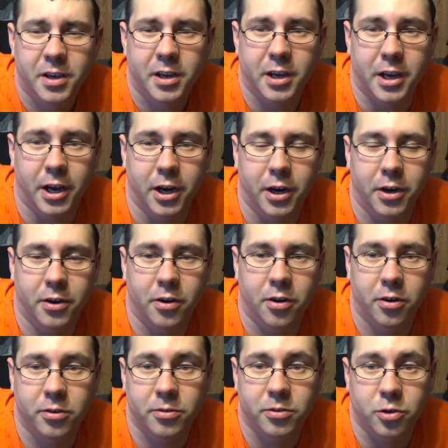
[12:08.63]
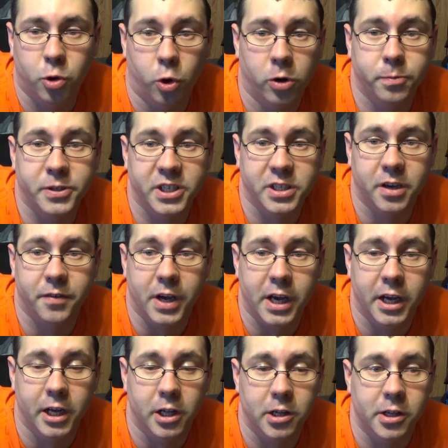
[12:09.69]
Getting corpses of
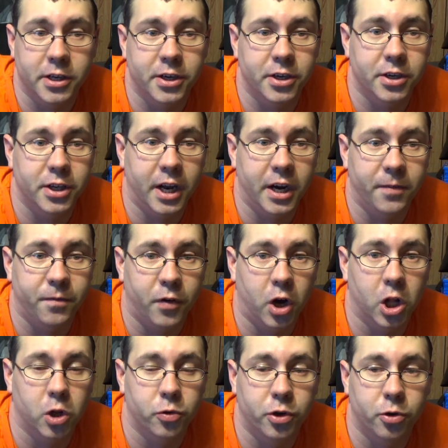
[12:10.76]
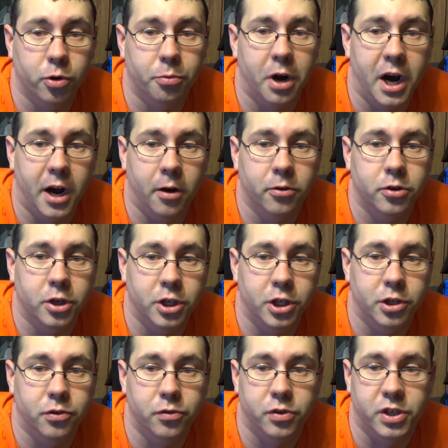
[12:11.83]
hell and they follow you around and
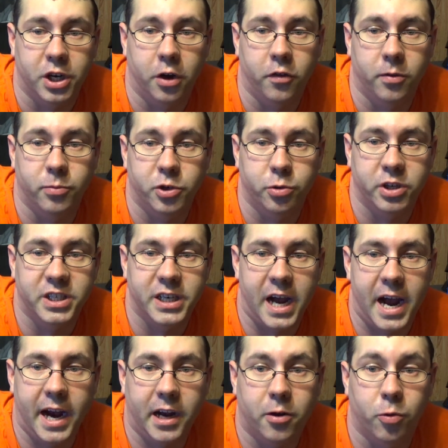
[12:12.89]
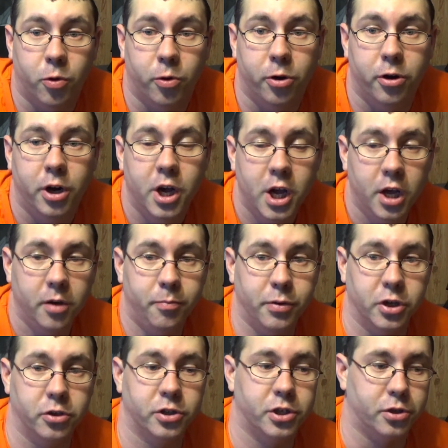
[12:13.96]
you tell them to attack or
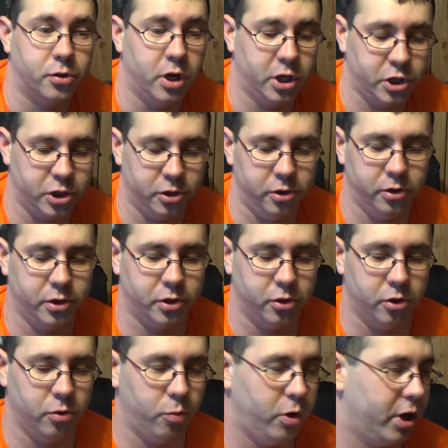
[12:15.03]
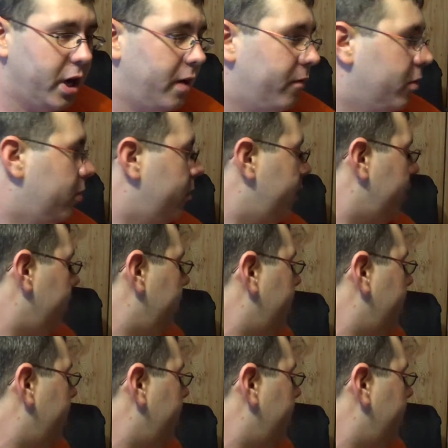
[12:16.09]
build structures or whatever, and